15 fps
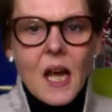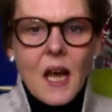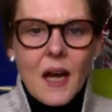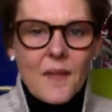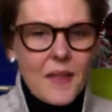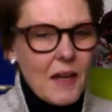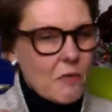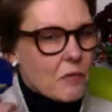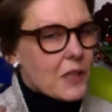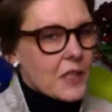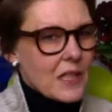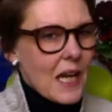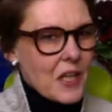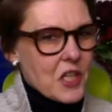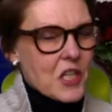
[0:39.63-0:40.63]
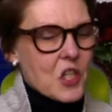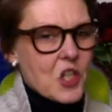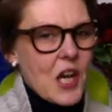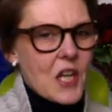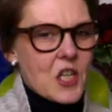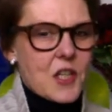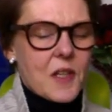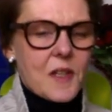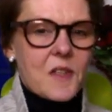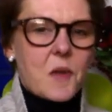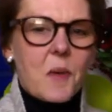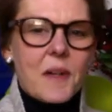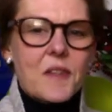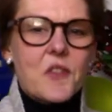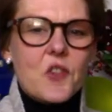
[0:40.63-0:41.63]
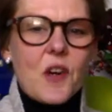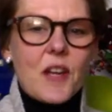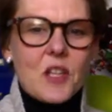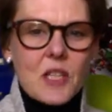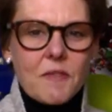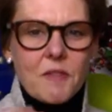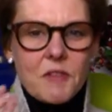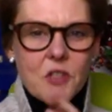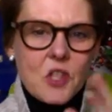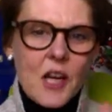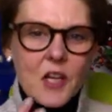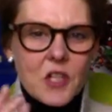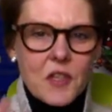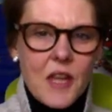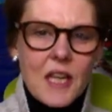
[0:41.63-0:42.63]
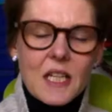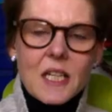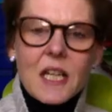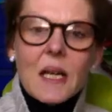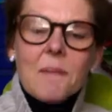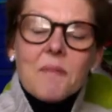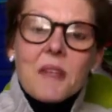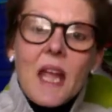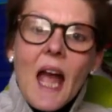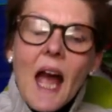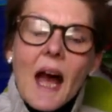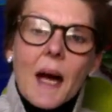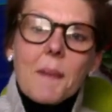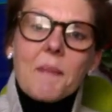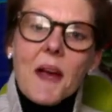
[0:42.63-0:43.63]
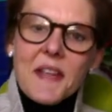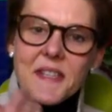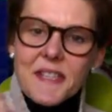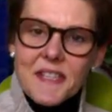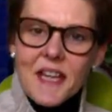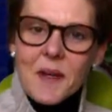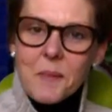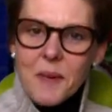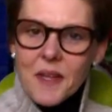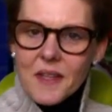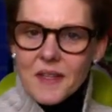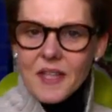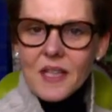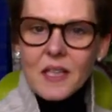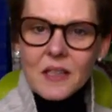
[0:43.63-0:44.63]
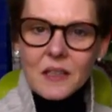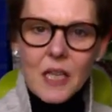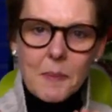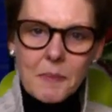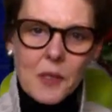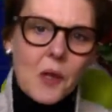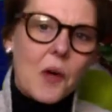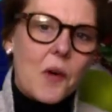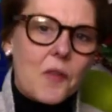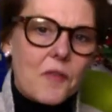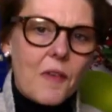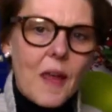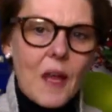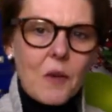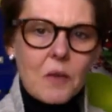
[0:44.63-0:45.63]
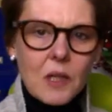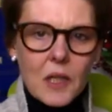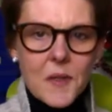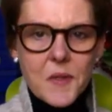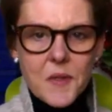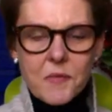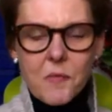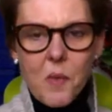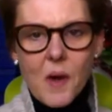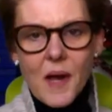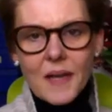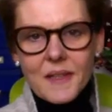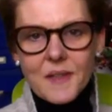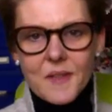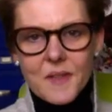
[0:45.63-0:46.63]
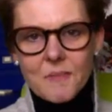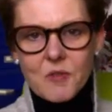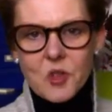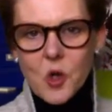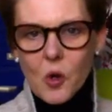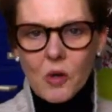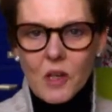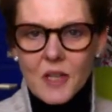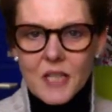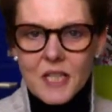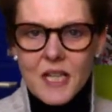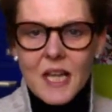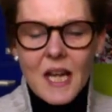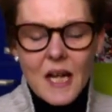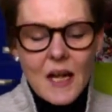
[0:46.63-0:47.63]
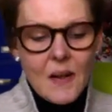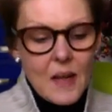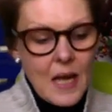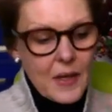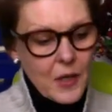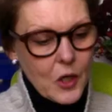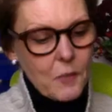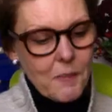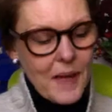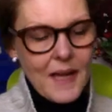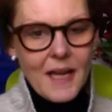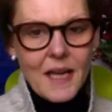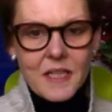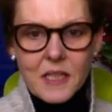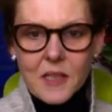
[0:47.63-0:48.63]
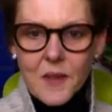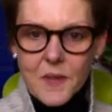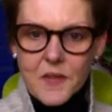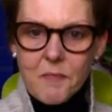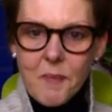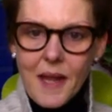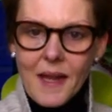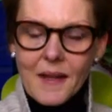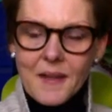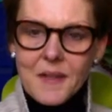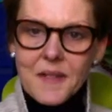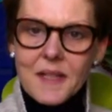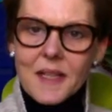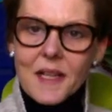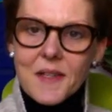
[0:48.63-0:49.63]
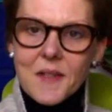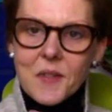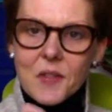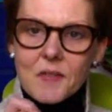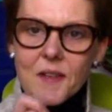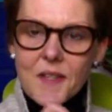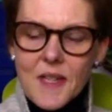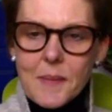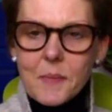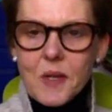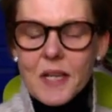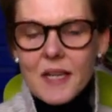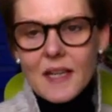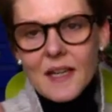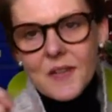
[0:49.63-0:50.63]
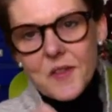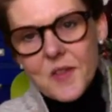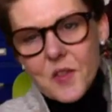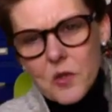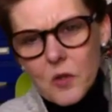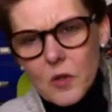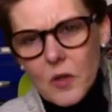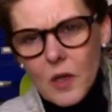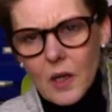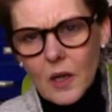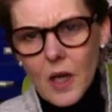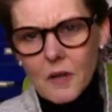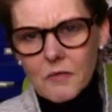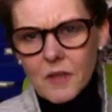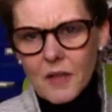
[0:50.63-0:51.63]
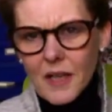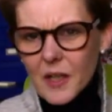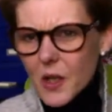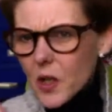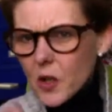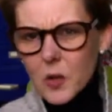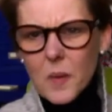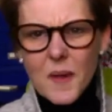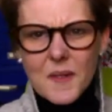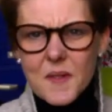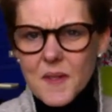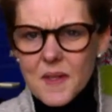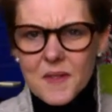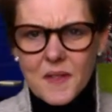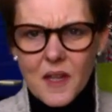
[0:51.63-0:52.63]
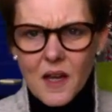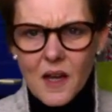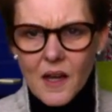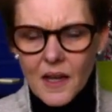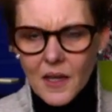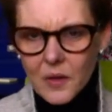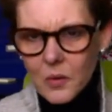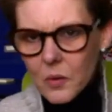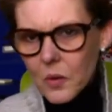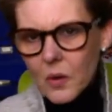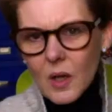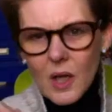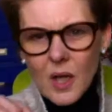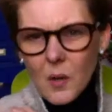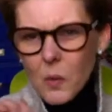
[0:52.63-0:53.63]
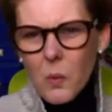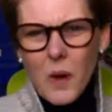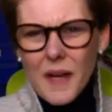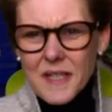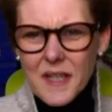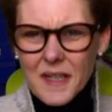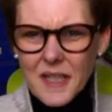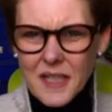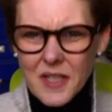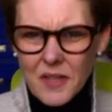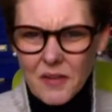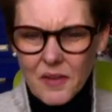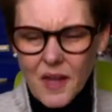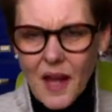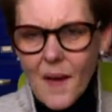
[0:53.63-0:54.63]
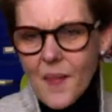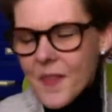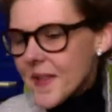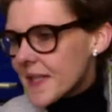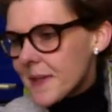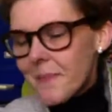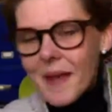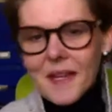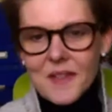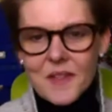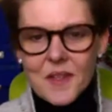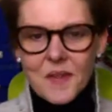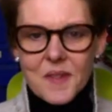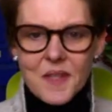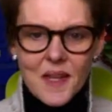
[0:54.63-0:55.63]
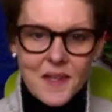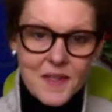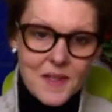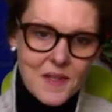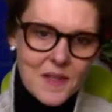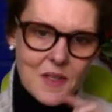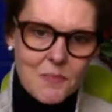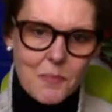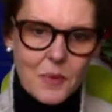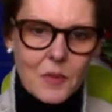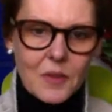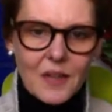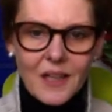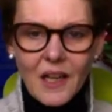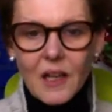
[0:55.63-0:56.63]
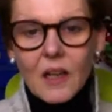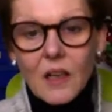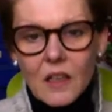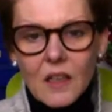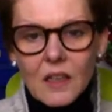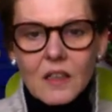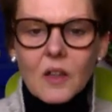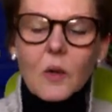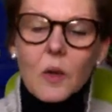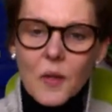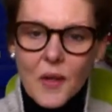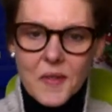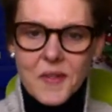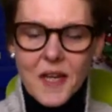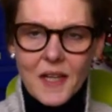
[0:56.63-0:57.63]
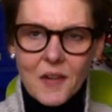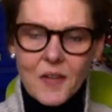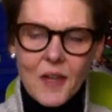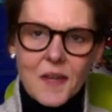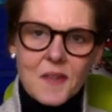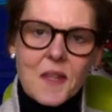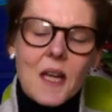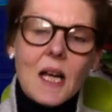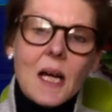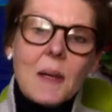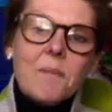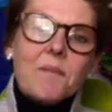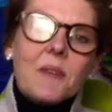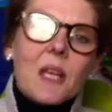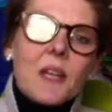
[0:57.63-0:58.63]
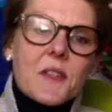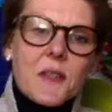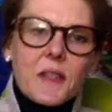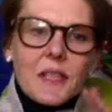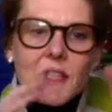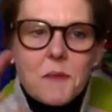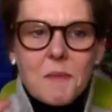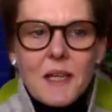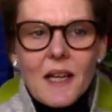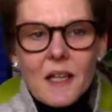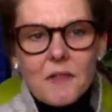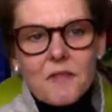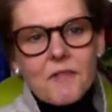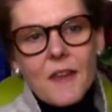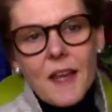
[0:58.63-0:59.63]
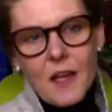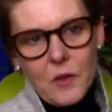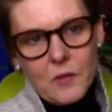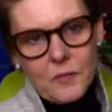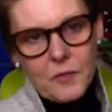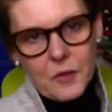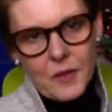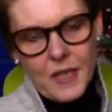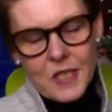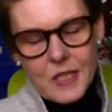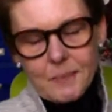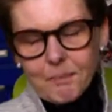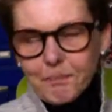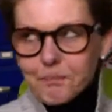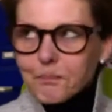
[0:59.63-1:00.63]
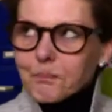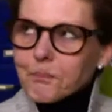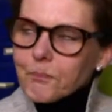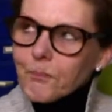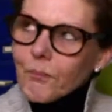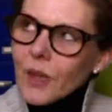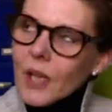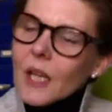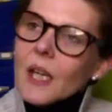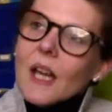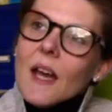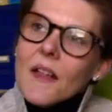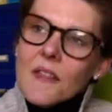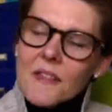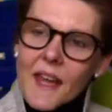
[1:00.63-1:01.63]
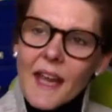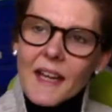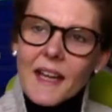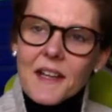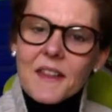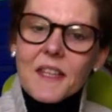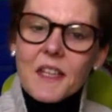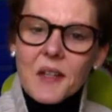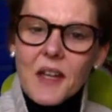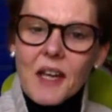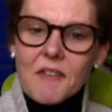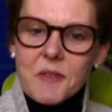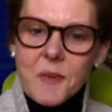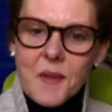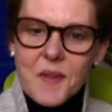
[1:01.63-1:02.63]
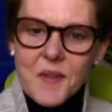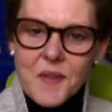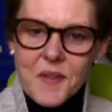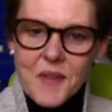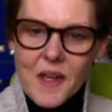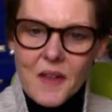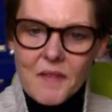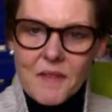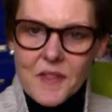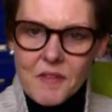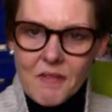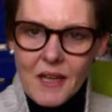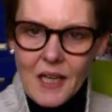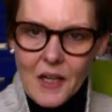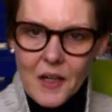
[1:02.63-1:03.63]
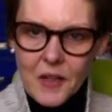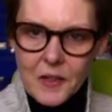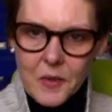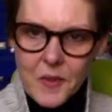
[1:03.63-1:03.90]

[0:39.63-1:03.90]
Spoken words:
And that can actually change things quite strangely if you change that. I sit down with a cup of coffee or a glass of wine, some chocolate, a notepad and lots of pens. And I sort of, as I'm reading, I scroll all over it, like, who is this guy? Or why did he do that? This makes no sense. This is boring. Ugh, all those kind of things. So that gives me a kind of feel for it. Then I think you have to ask yourselves the really hard